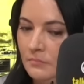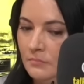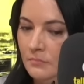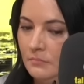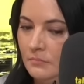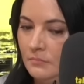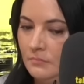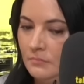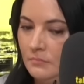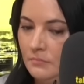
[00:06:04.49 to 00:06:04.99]

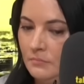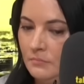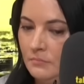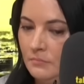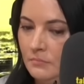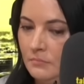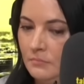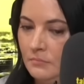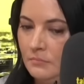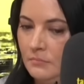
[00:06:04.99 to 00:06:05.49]

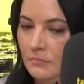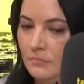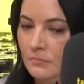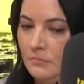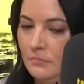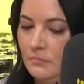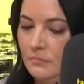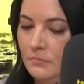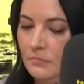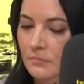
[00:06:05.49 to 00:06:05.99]

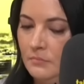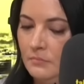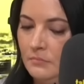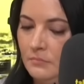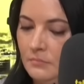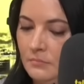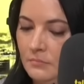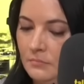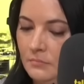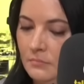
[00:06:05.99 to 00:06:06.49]

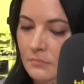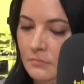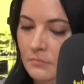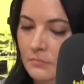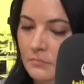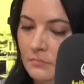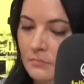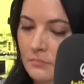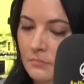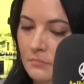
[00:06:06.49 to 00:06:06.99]

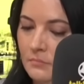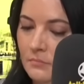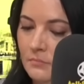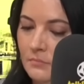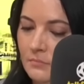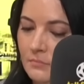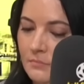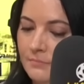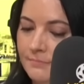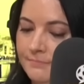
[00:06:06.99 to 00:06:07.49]

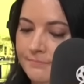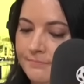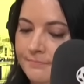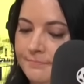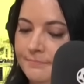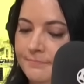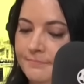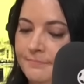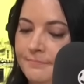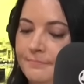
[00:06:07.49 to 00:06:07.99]

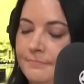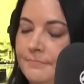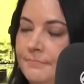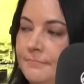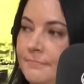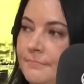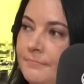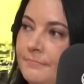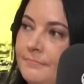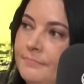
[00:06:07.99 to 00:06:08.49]

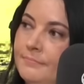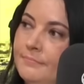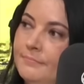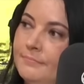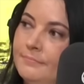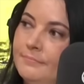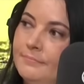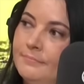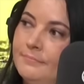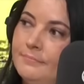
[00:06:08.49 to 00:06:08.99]

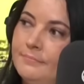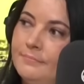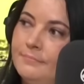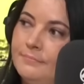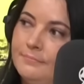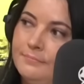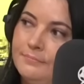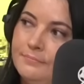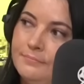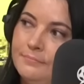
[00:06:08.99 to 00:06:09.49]

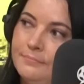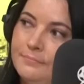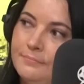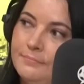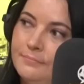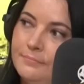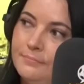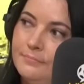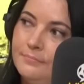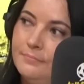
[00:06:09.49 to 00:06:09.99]

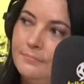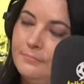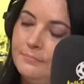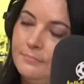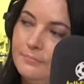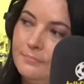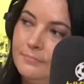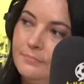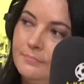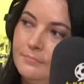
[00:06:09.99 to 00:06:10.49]

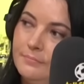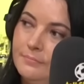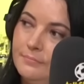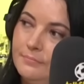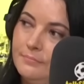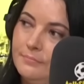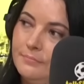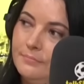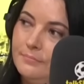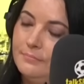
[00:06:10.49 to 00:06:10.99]

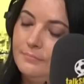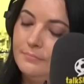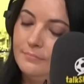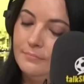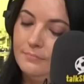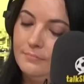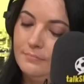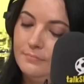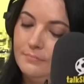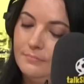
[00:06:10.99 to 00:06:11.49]

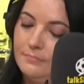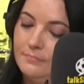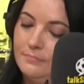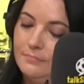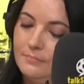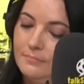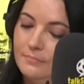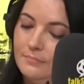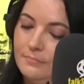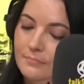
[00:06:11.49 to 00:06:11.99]

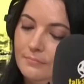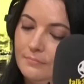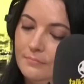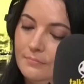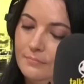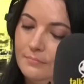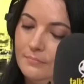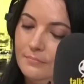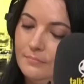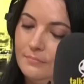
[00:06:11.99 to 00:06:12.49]
This person isn't speaking.